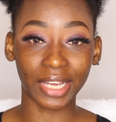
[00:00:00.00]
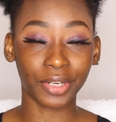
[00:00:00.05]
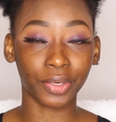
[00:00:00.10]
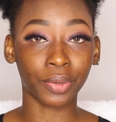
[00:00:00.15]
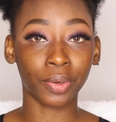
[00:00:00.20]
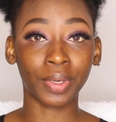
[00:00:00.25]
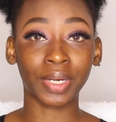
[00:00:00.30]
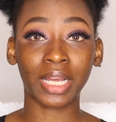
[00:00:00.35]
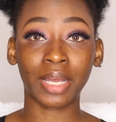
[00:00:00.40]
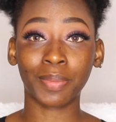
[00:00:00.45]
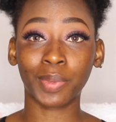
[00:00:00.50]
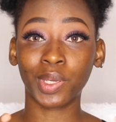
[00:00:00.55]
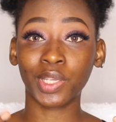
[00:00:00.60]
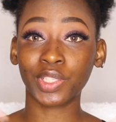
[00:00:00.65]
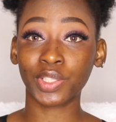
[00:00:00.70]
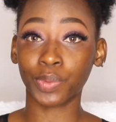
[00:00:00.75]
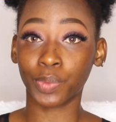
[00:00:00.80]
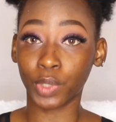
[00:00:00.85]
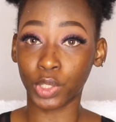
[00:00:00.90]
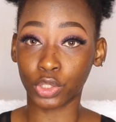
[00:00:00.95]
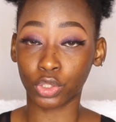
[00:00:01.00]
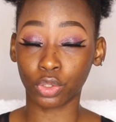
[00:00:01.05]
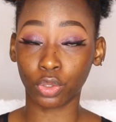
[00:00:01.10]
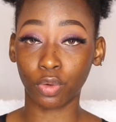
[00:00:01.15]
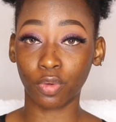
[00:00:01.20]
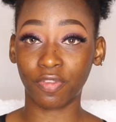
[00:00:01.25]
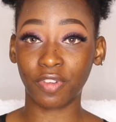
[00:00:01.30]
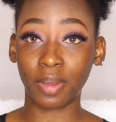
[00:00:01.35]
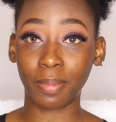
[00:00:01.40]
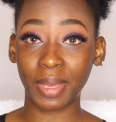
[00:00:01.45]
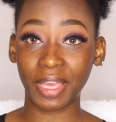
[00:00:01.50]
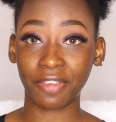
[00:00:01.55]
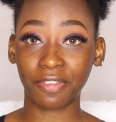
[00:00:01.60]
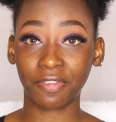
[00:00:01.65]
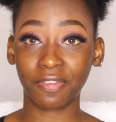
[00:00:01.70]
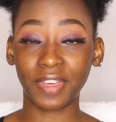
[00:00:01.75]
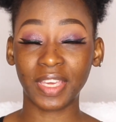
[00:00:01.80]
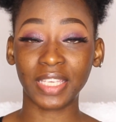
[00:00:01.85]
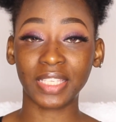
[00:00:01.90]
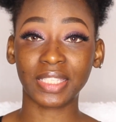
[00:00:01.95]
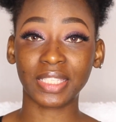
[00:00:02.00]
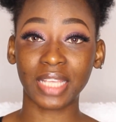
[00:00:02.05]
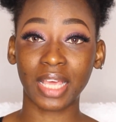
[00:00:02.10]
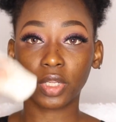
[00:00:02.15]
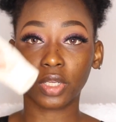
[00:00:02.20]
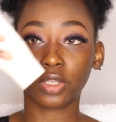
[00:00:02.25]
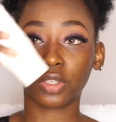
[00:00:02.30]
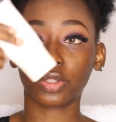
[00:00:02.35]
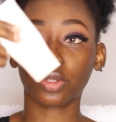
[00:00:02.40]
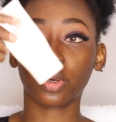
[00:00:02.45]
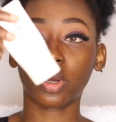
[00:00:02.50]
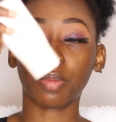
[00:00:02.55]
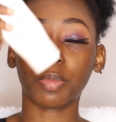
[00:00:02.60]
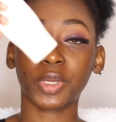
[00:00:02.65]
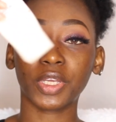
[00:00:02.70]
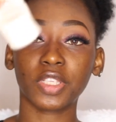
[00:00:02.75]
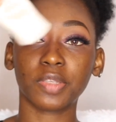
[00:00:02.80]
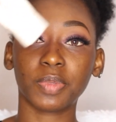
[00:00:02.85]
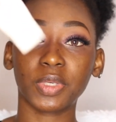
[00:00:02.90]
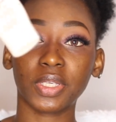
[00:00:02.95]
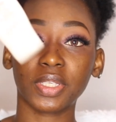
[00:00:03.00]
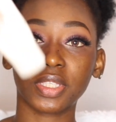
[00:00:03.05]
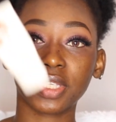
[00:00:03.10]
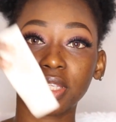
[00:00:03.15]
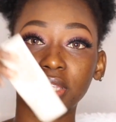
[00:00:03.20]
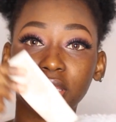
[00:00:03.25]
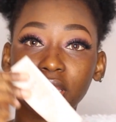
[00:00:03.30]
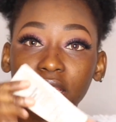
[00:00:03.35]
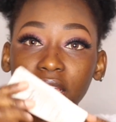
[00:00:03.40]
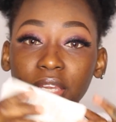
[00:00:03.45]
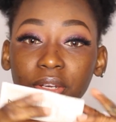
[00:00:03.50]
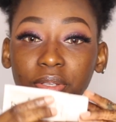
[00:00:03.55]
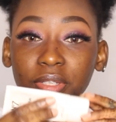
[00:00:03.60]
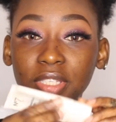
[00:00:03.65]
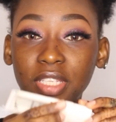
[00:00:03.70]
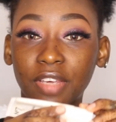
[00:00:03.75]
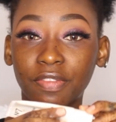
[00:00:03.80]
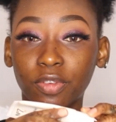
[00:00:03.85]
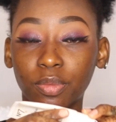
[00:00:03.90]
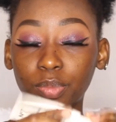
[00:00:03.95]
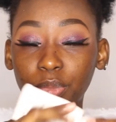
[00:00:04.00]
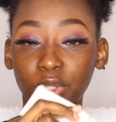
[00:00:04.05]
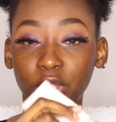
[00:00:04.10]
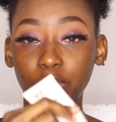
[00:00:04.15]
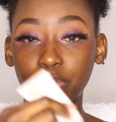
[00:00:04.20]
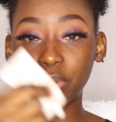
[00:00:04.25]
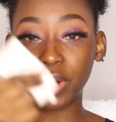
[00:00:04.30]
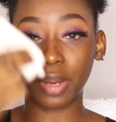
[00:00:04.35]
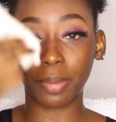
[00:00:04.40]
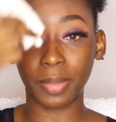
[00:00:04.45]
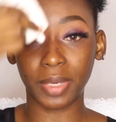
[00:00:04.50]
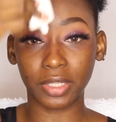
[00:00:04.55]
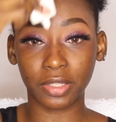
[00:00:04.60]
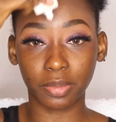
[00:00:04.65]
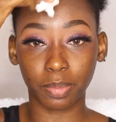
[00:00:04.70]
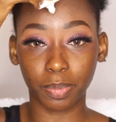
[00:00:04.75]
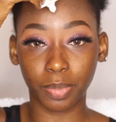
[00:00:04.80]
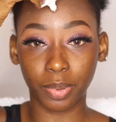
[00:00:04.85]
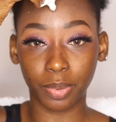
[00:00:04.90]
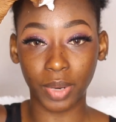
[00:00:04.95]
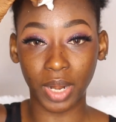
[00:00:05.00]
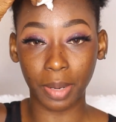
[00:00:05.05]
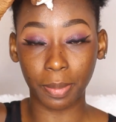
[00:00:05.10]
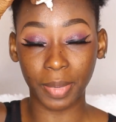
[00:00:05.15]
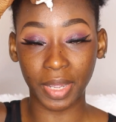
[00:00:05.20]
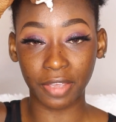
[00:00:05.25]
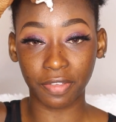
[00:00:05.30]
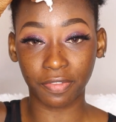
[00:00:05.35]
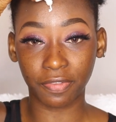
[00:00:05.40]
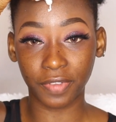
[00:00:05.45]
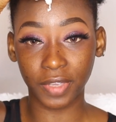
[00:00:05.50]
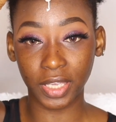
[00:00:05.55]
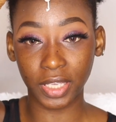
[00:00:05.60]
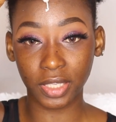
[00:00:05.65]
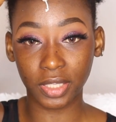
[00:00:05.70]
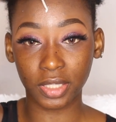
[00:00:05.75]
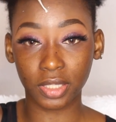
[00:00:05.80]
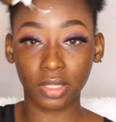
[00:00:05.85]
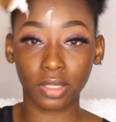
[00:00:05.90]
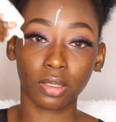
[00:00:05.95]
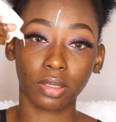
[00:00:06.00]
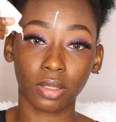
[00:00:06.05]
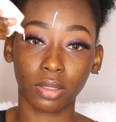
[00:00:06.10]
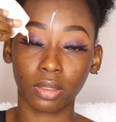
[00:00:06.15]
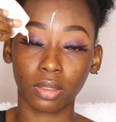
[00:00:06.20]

are done, I'm going to rush over my face. So I'm going to be using the n 7 Boots Primer to prime my face.